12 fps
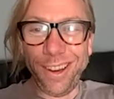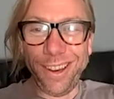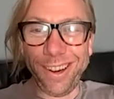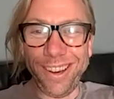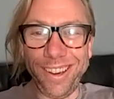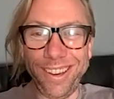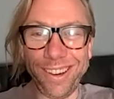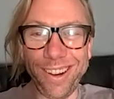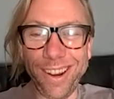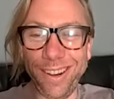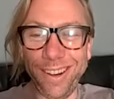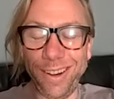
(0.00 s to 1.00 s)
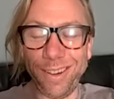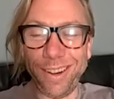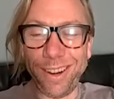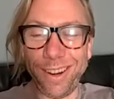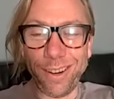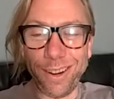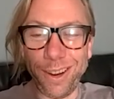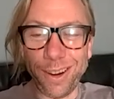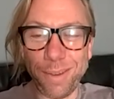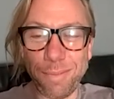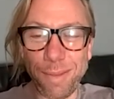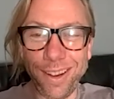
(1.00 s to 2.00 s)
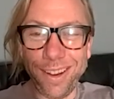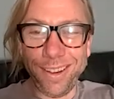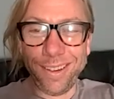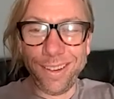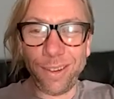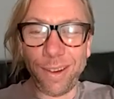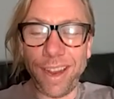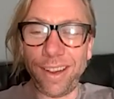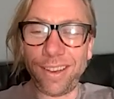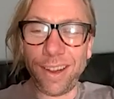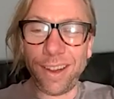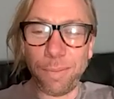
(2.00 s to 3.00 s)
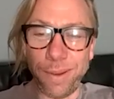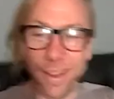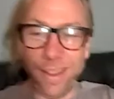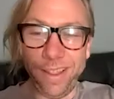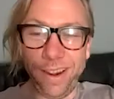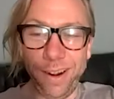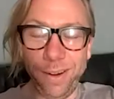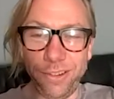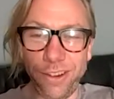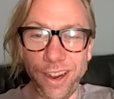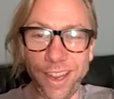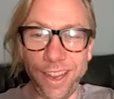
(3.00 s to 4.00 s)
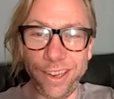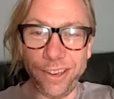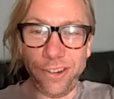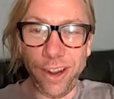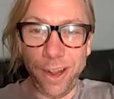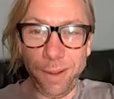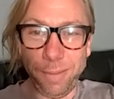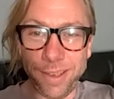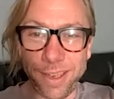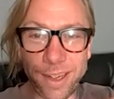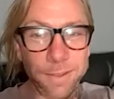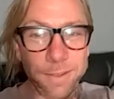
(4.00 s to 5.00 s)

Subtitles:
You're among great company there, Johnny. Good job. Yeah.